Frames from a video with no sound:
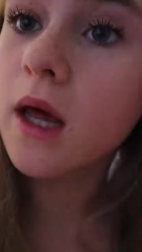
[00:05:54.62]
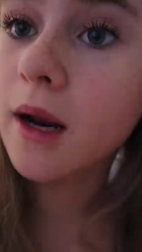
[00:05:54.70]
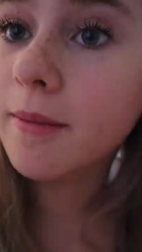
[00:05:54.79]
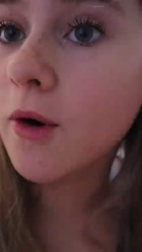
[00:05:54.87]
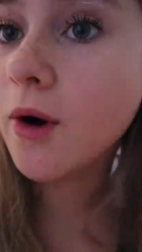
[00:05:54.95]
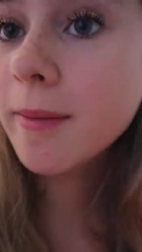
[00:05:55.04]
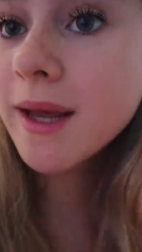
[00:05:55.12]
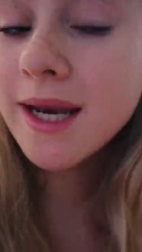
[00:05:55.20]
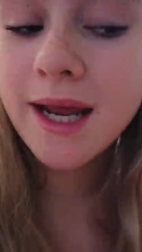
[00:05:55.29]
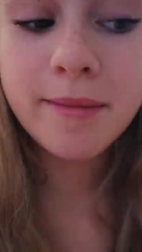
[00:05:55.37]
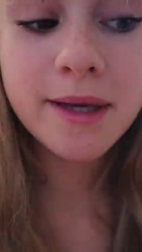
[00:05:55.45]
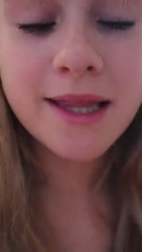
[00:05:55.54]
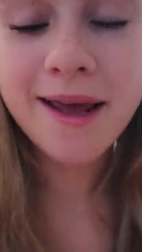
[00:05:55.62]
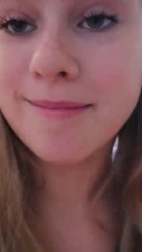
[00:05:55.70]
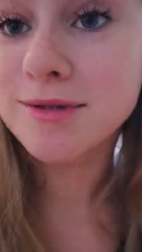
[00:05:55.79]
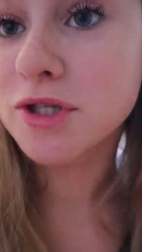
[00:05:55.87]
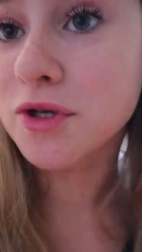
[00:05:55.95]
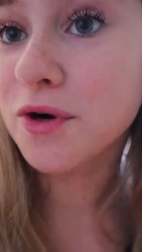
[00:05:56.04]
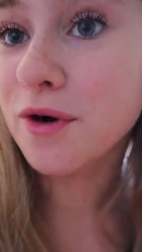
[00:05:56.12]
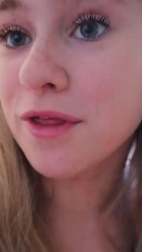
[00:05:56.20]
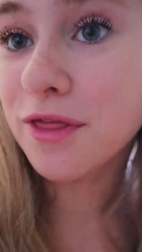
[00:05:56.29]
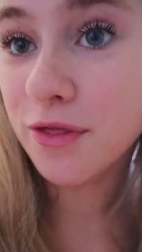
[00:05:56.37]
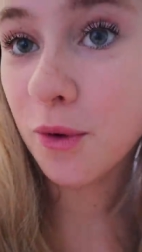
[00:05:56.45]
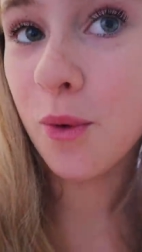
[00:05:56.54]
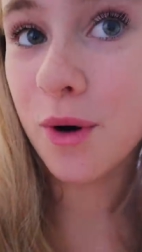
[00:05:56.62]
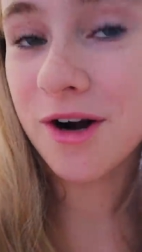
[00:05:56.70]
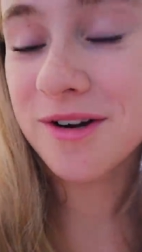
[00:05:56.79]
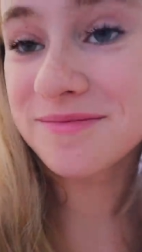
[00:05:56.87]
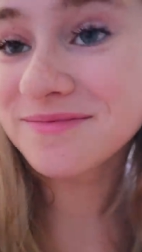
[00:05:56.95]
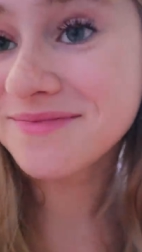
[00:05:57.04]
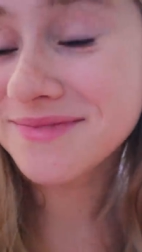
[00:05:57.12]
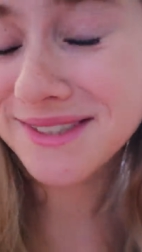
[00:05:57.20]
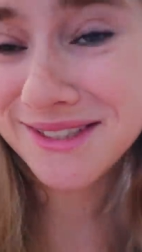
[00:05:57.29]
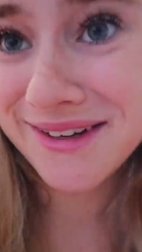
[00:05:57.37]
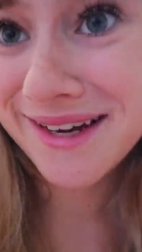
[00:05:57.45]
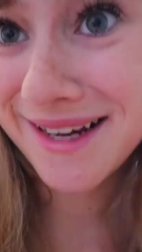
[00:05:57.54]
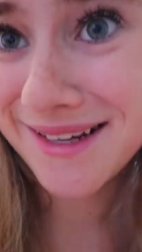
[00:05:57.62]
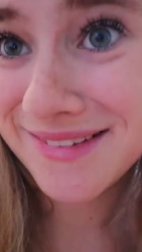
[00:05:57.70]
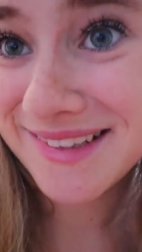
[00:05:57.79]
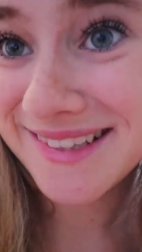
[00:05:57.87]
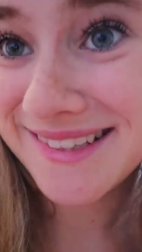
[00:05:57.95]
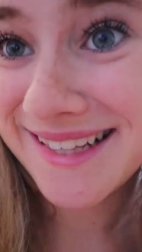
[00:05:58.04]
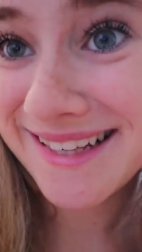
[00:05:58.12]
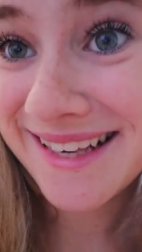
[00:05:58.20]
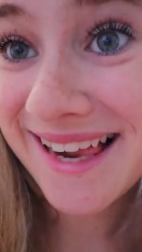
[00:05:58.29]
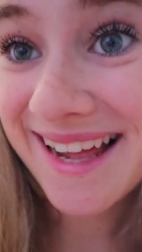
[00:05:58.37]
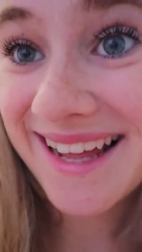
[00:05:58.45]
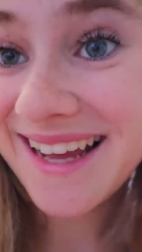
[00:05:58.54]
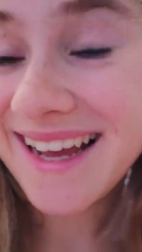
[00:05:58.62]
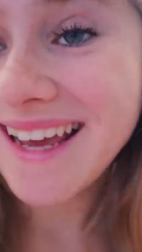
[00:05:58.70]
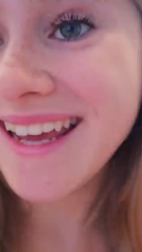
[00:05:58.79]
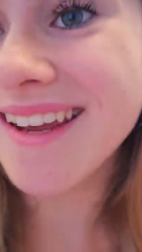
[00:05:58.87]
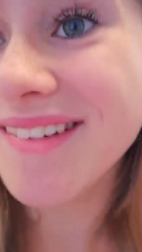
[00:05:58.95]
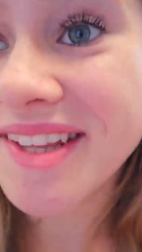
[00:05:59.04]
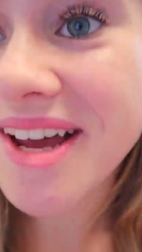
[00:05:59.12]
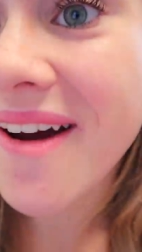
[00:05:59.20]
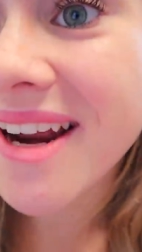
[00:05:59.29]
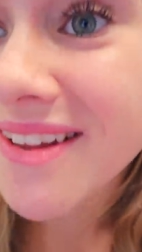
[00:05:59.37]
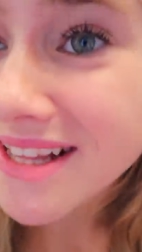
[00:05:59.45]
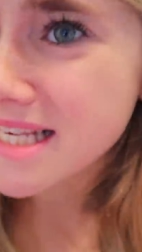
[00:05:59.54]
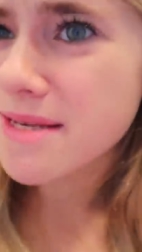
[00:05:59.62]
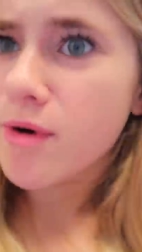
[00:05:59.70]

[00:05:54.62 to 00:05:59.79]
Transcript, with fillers: And I'm gonna be naming the hamster Thor. So yeah. Even though I know this is